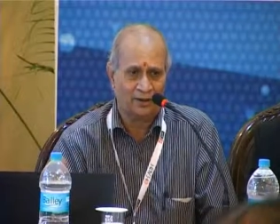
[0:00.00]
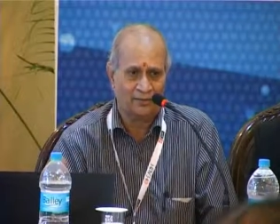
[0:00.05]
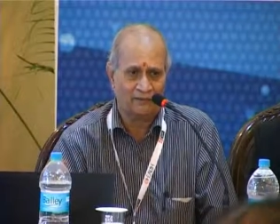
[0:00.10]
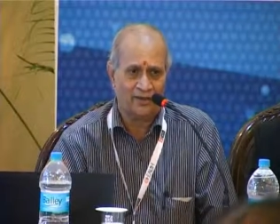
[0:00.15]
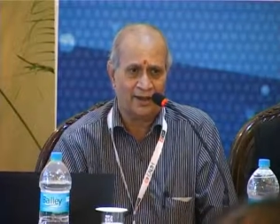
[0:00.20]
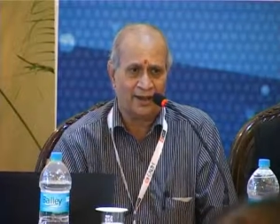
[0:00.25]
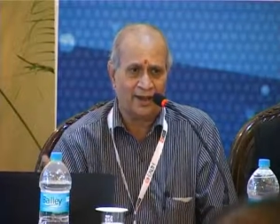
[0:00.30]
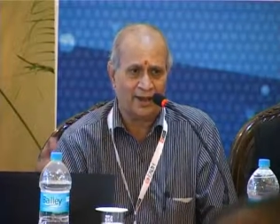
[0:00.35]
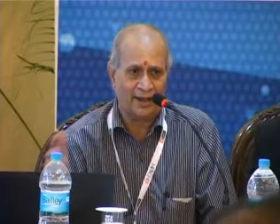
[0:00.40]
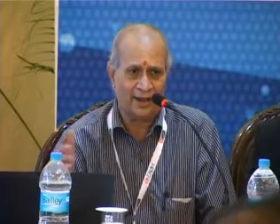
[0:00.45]

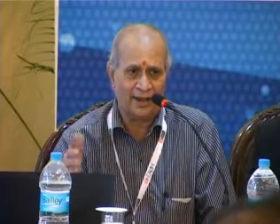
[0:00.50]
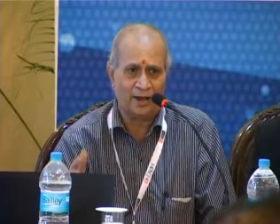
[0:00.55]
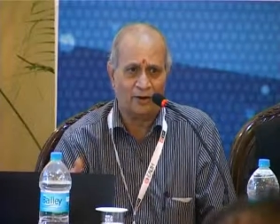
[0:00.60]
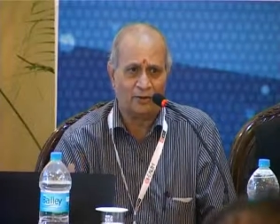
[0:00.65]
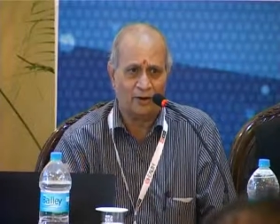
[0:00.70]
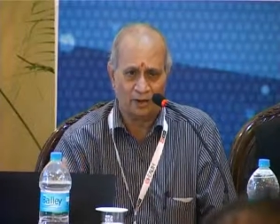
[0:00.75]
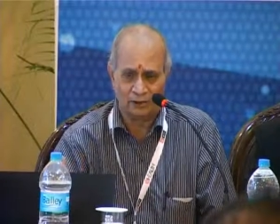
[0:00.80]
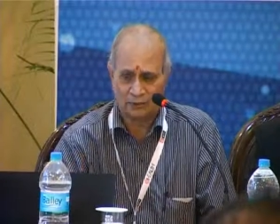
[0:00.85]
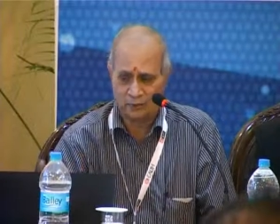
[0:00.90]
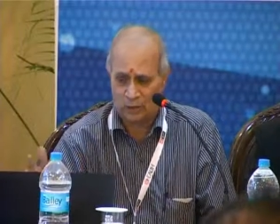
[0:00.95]
for any
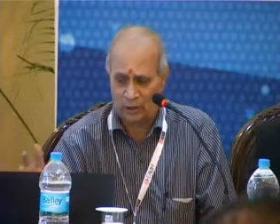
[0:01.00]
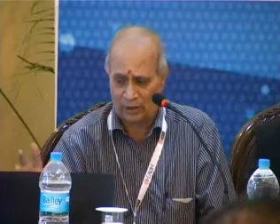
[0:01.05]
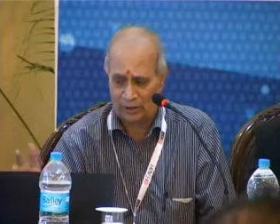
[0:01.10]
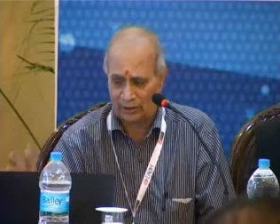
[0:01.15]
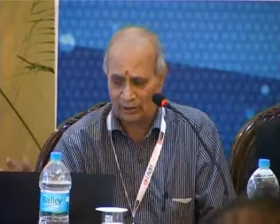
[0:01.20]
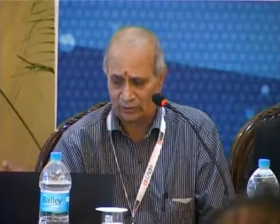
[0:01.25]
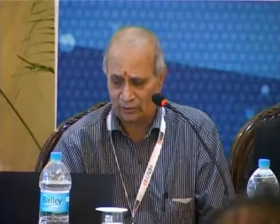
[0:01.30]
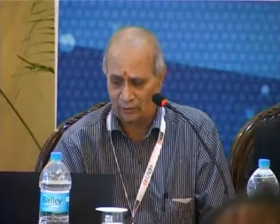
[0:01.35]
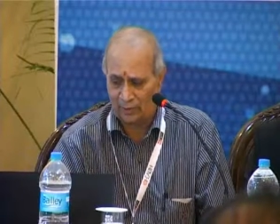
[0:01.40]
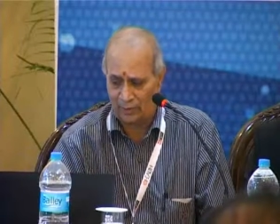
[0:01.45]
e-governance
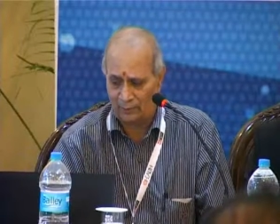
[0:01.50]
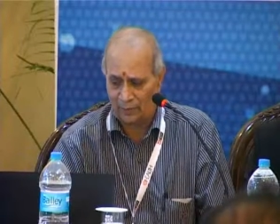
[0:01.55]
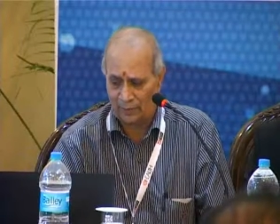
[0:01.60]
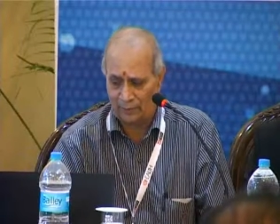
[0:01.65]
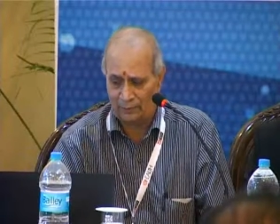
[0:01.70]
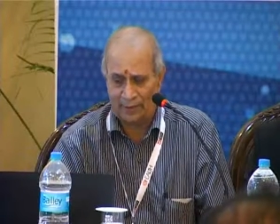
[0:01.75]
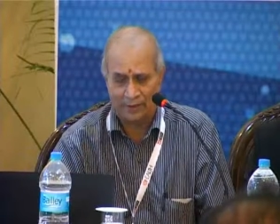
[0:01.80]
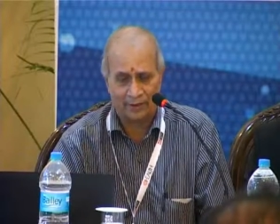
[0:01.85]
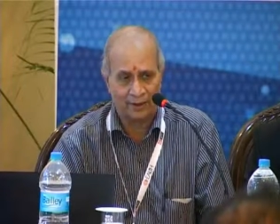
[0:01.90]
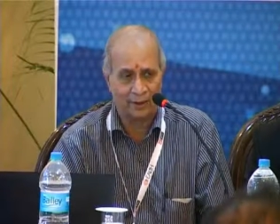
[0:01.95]
project to be
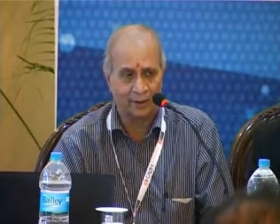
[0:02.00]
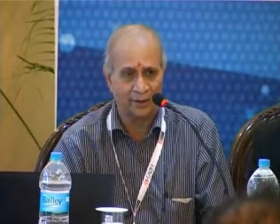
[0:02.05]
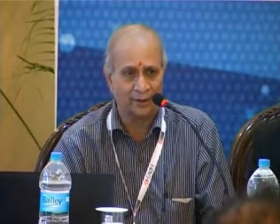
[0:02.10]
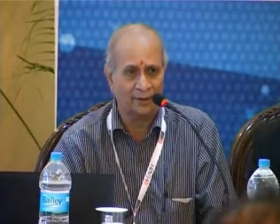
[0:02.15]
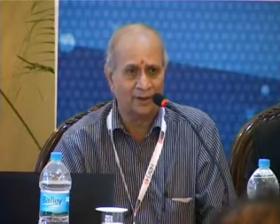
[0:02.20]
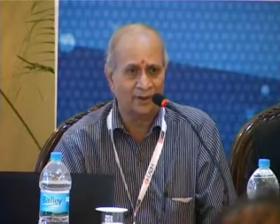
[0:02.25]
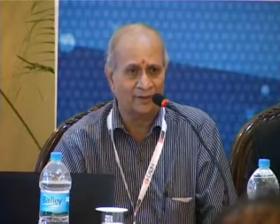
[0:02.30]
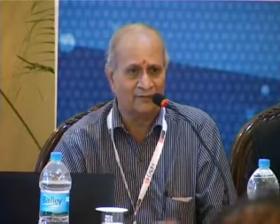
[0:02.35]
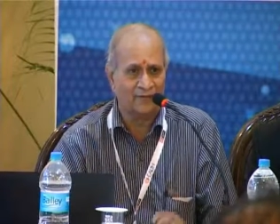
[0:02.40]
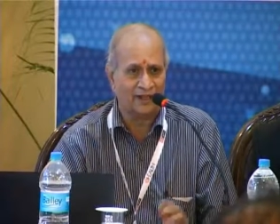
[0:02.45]
implemented,
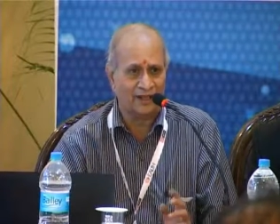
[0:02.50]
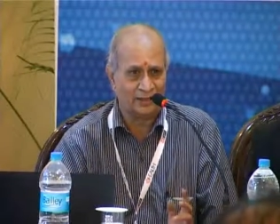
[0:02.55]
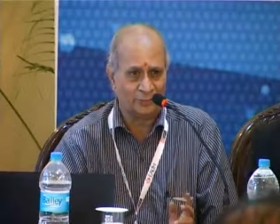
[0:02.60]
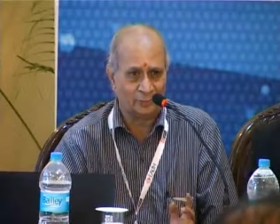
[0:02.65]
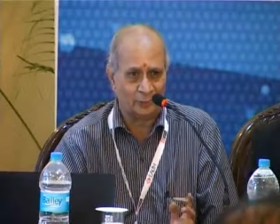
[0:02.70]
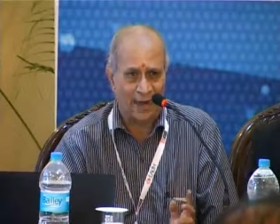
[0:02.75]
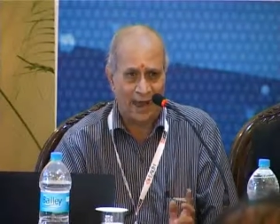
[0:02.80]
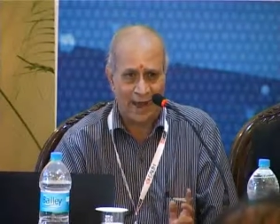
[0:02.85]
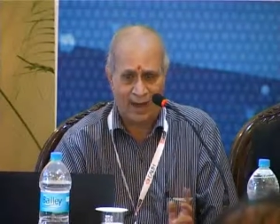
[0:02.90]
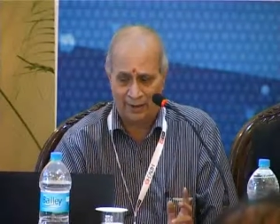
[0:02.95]
whether it's
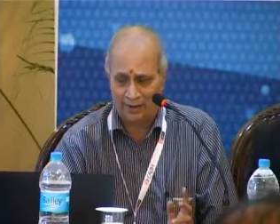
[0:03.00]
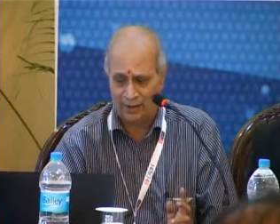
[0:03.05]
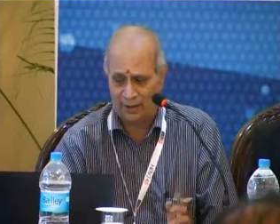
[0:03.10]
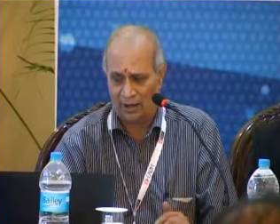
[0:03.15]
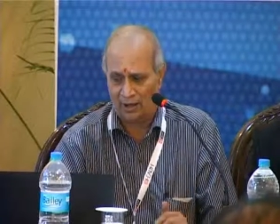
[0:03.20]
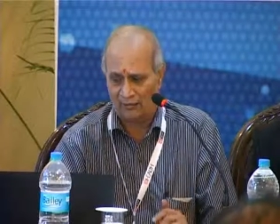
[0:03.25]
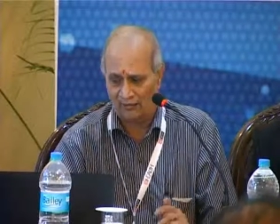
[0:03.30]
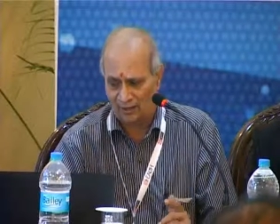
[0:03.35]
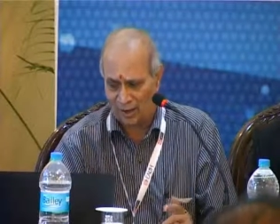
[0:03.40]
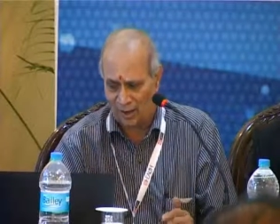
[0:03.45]
planned
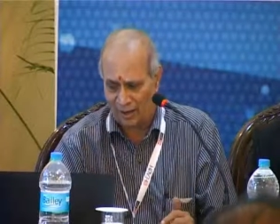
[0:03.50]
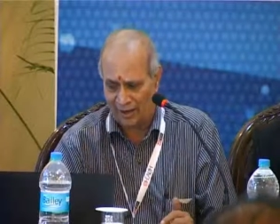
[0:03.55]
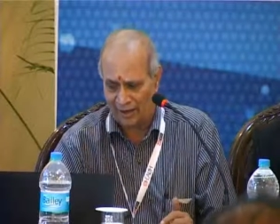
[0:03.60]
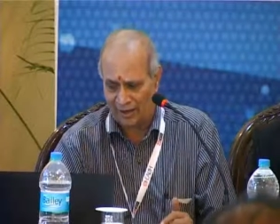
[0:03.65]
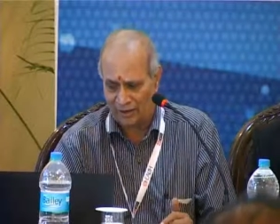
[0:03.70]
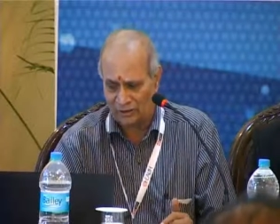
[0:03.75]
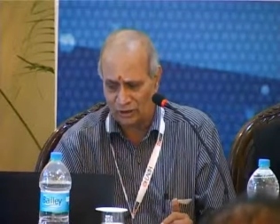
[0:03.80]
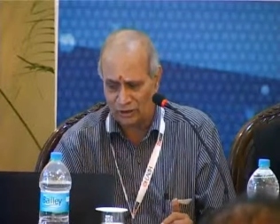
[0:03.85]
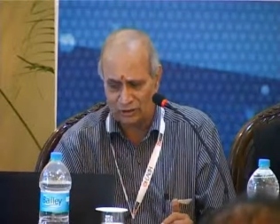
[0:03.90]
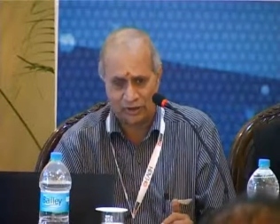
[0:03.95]
or is already
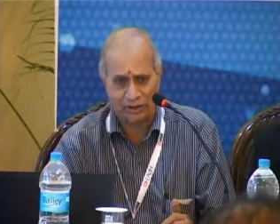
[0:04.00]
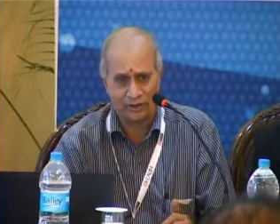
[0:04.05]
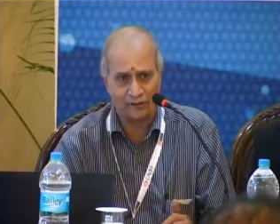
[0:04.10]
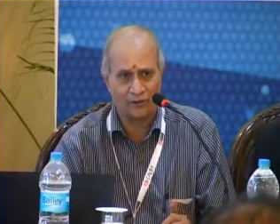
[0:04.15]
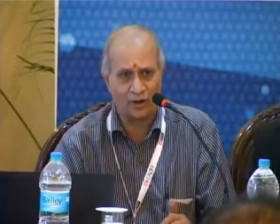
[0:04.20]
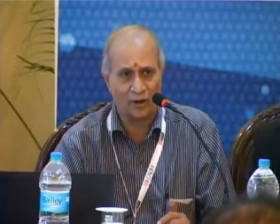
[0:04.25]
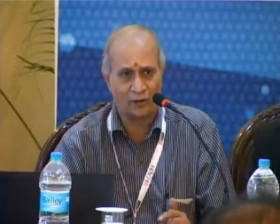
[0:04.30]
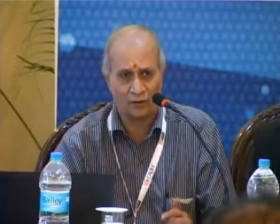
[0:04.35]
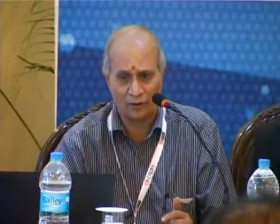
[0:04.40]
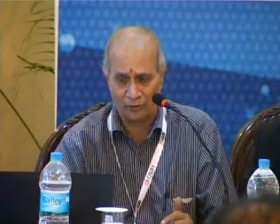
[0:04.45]
existing,
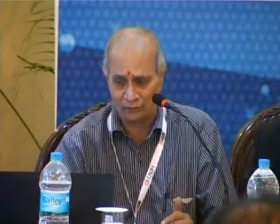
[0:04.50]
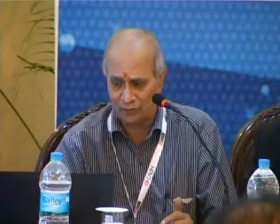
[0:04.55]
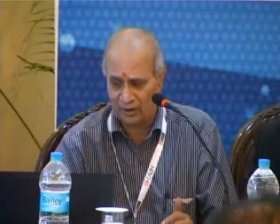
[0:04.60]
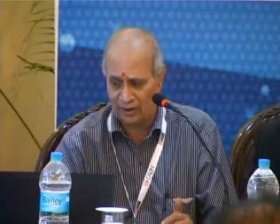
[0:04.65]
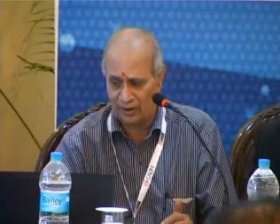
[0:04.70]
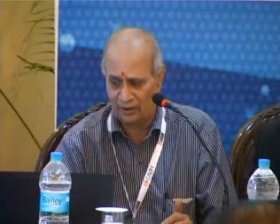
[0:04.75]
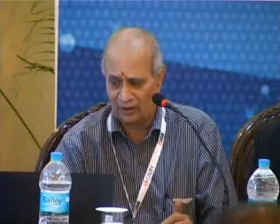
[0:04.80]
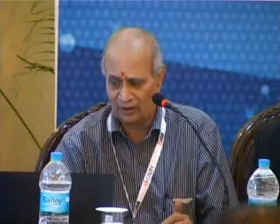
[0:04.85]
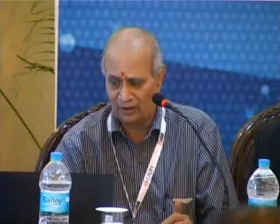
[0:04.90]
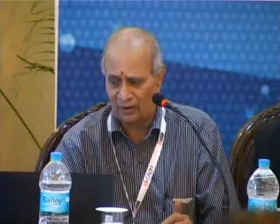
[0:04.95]
we have to
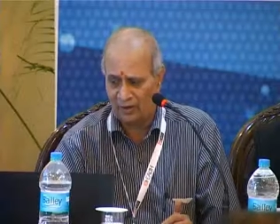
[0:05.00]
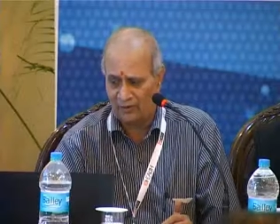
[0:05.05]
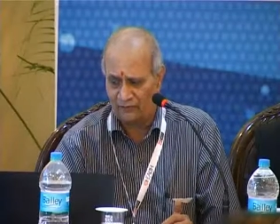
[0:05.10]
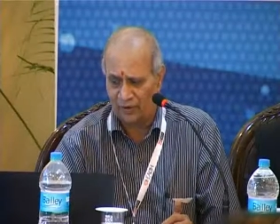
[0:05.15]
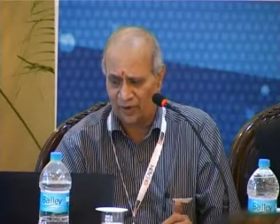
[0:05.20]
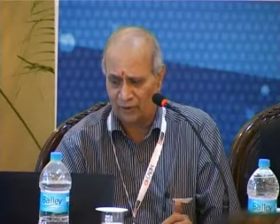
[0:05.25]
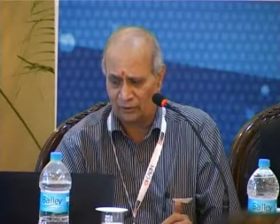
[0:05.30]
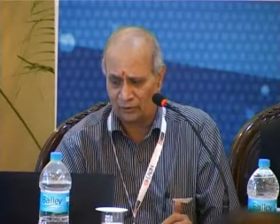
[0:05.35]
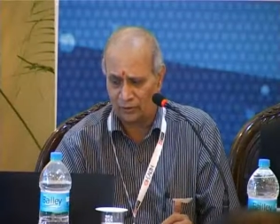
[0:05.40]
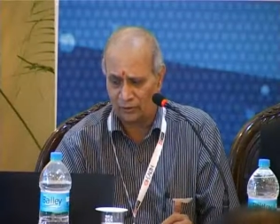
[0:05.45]
review it,
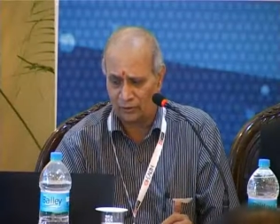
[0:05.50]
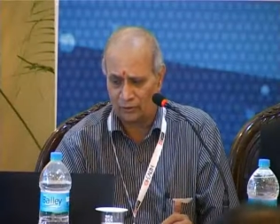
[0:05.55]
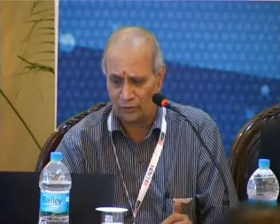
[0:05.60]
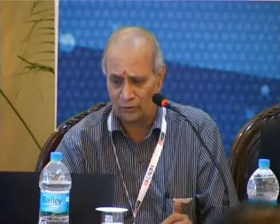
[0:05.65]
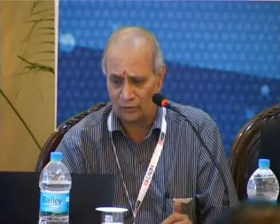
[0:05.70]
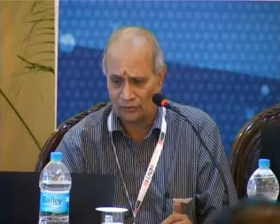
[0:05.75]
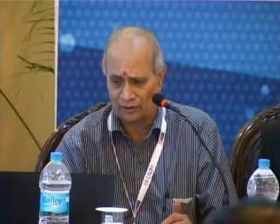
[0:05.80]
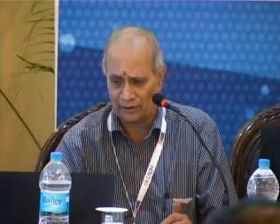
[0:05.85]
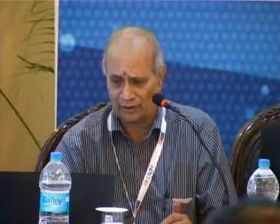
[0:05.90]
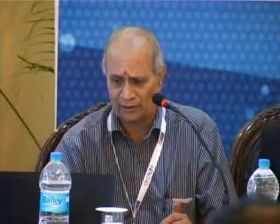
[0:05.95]
we have to
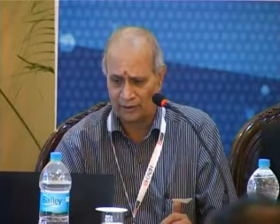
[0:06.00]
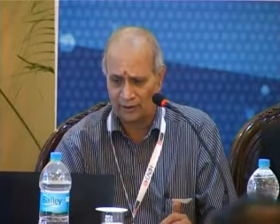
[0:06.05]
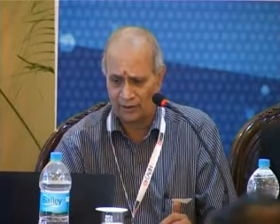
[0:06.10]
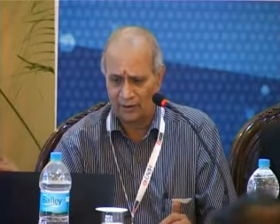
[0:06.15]
introduce it.